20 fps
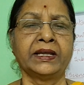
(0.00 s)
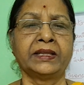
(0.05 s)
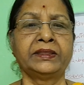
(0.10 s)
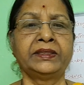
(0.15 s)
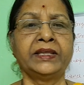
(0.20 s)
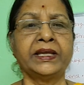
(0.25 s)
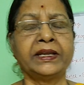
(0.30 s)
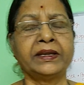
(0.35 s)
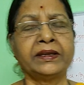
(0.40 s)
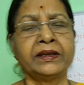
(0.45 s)

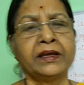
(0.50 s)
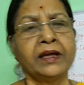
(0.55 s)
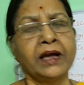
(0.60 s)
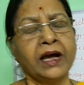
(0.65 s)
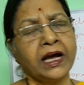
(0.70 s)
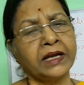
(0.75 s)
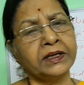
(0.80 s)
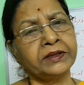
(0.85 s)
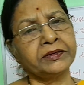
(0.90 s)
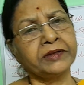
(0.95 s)
Then
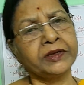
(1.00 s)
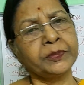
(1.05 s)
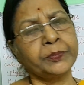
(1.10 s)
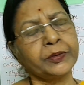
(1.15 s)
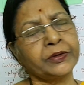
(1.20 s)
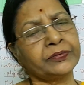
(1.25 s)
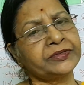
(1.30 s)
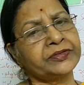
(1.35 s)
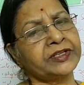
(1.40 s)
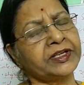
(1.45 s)
another
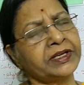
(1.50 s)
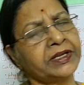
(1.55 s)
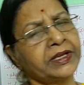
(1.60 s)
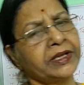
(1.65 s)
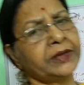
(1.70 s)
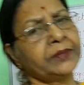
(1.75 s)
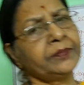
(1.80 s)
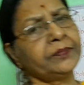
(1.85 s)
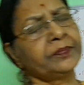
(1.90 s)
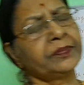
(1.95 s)
professor
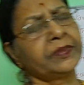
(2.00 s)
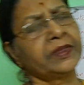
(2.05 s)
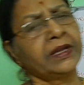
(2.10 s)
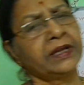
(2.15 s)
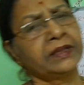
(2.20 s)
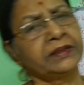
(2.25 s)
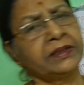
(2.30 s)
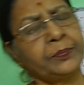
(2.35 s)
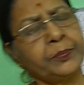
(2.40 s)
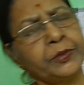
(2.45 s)
came.
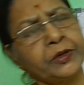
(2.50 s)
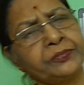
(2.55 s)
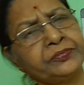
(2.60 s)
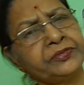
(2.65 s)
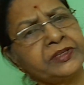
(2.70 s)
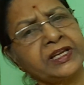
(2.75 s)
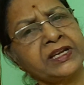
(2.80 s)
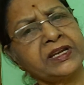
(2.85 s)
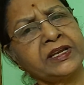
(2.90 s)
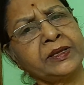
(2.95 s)
The
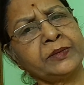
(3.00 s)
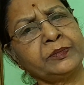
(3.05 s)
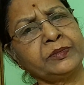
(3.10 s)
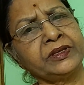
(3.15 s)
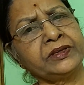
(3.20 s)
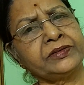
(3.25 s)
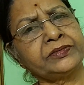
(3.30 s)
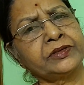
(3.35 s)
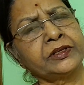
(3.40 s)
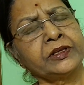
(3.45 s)
professor name
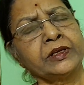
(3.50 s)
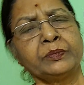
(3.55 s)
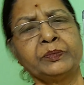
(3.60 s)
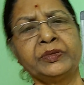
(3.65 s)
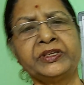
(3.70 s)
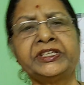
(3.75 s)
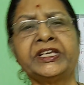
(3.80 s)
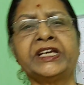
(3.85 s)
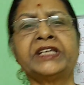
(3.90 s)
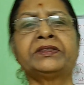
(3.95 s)
is
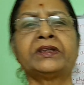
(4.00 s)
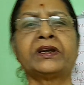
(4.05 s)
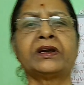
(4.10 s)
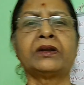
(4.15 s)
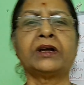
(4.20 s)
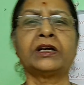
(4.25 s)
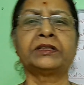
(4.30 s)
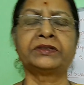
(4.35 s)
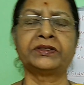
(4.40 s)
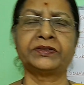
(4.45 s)

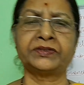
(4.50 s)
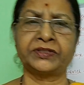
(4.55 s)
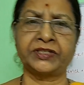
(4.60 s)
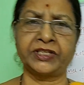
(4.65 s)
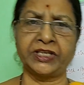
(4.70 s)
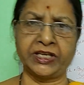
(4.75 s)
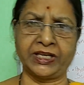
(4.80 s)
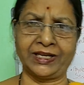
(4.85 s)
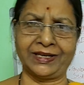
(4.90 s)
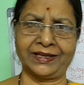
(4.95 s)
Vijendranath
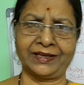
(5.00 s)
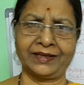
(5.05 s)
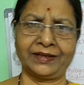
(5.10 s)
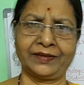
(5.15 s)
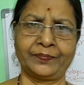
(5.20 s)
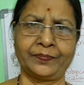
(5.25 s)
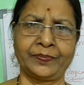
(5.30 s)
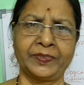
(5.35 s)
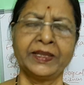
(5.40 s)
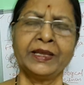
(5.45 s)
Seal.
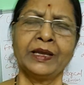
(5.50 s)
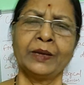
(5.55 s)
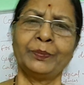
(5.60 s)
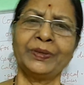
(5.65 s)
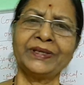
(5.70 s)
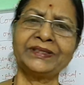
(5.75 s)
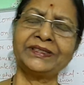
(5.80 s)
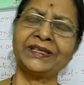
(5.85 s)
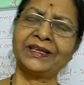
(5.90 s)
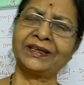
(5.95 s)

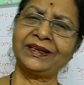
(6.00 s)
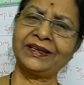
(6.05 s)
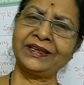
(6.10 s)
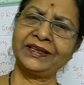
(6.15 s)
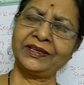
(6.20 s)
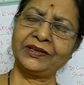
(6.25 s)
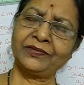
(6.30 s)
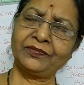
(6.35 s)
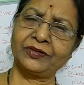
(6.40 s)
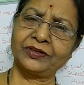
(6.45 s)
Basically
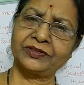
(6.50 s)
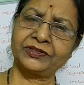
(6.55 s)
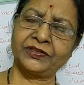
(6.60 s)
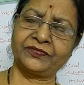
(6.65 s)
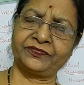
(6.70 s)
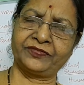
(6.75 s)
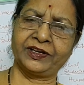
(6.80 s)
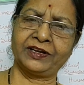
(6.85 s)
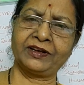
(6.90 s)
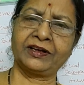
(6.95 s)
he was a
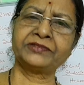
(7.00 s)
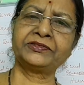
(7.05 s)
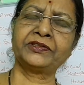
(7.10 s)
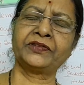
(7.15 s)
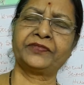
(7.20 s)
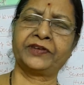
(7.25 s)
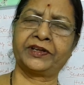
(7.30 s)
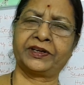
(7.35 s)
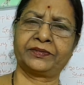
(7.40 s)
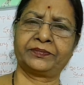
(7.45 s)

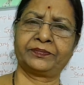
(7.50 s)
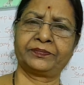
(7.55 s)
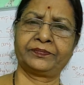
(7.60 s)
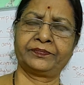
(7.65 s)
philosopher.